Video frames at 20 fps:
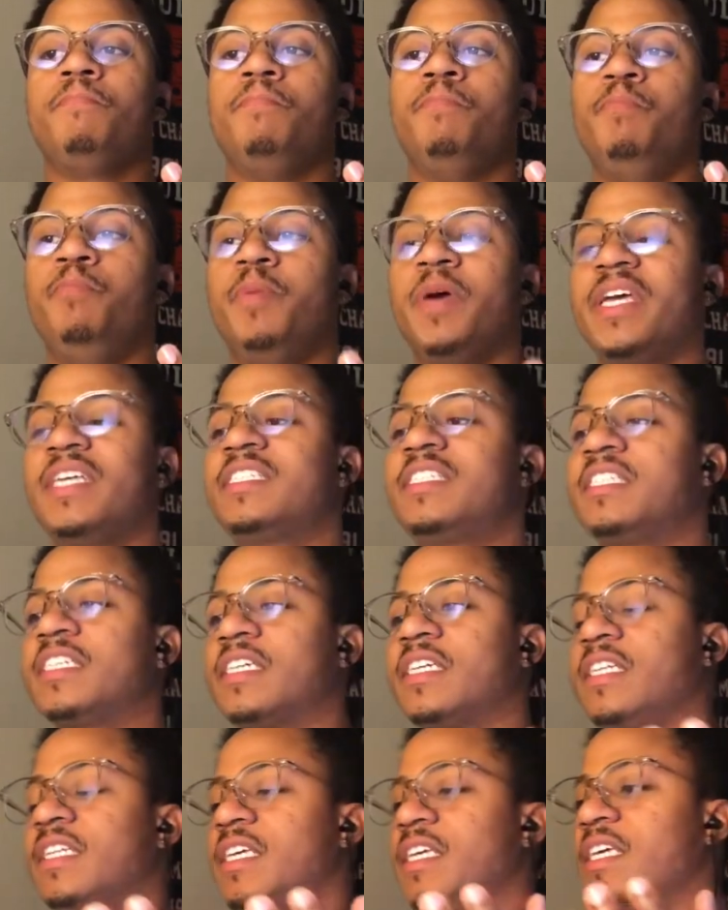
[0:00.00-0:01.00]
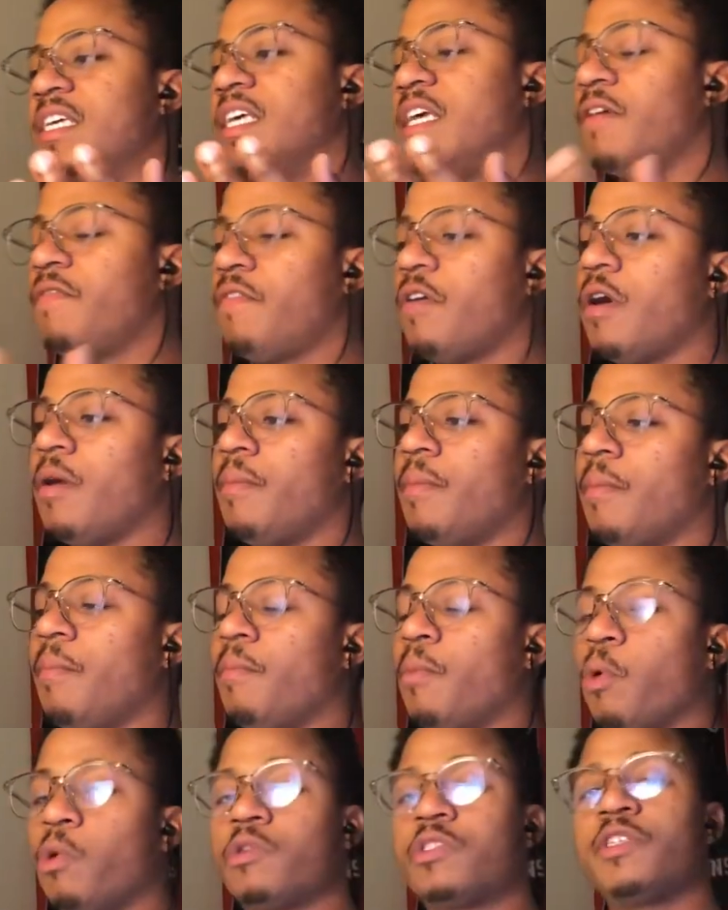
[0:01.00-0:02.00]
basically give up
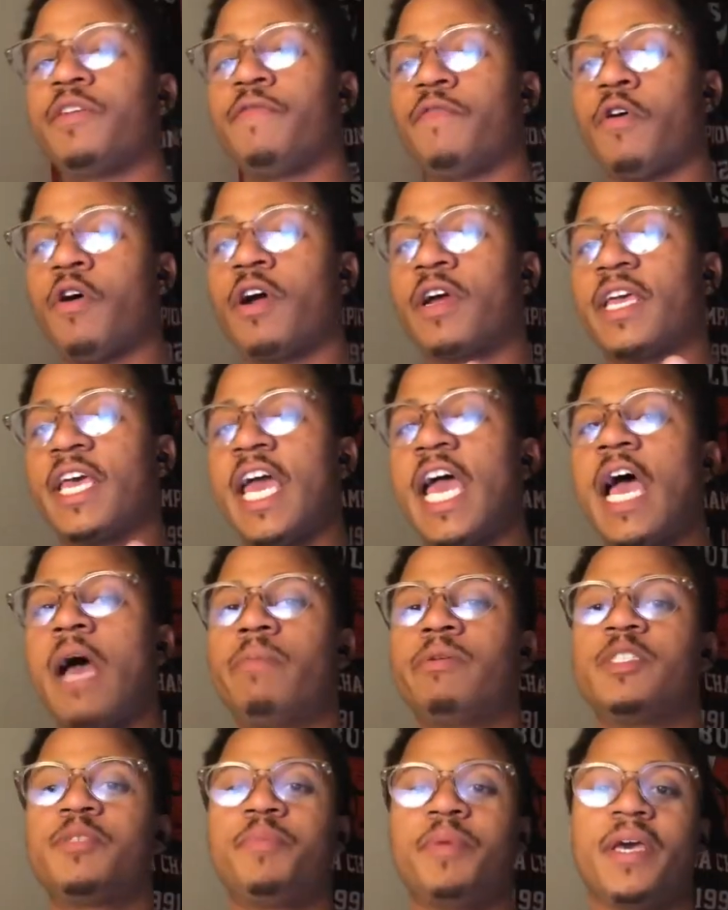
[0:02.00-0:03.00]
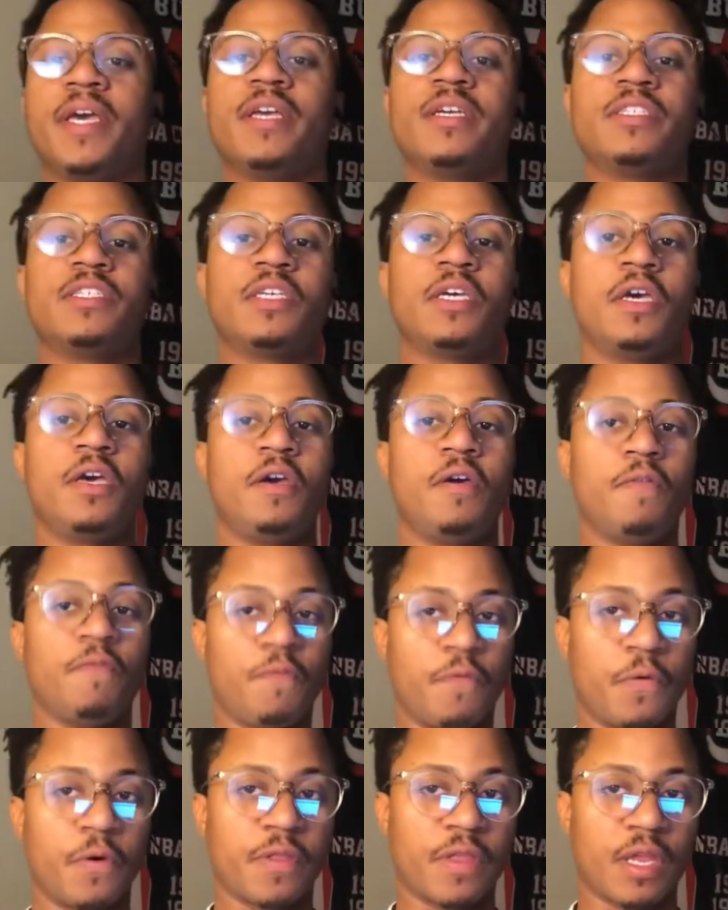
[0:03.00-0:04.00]
most of our cap space
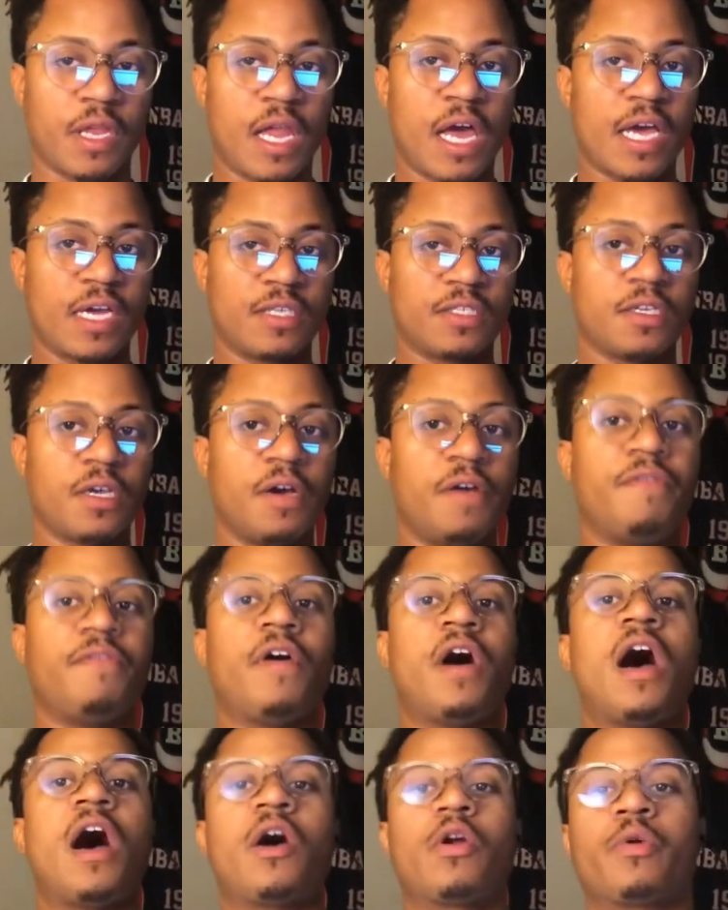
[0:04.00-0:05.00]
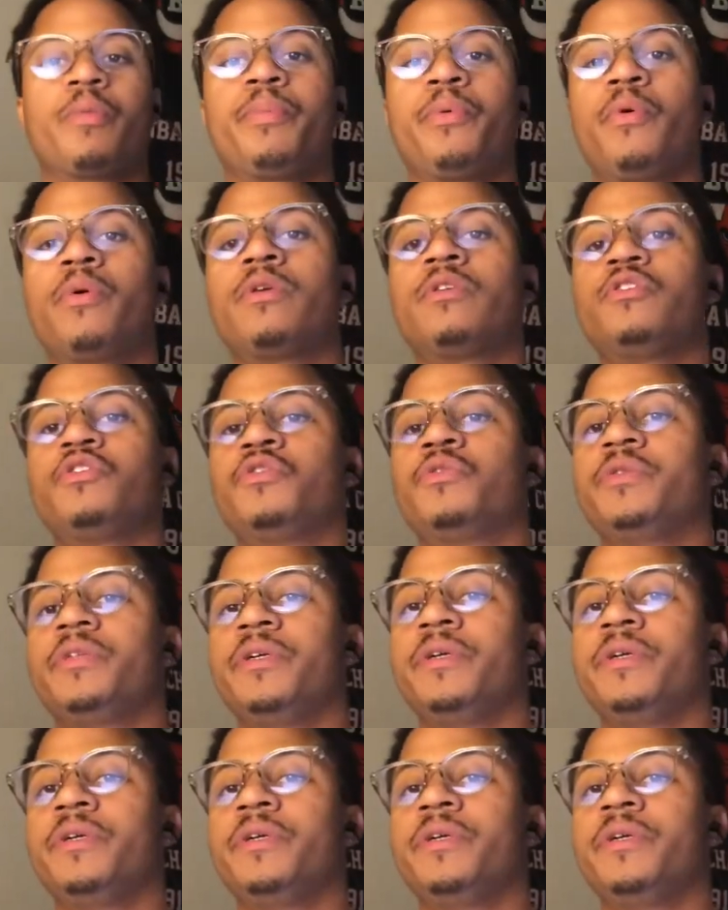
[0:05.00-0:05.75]
for the likes of Otto Porter Jr.?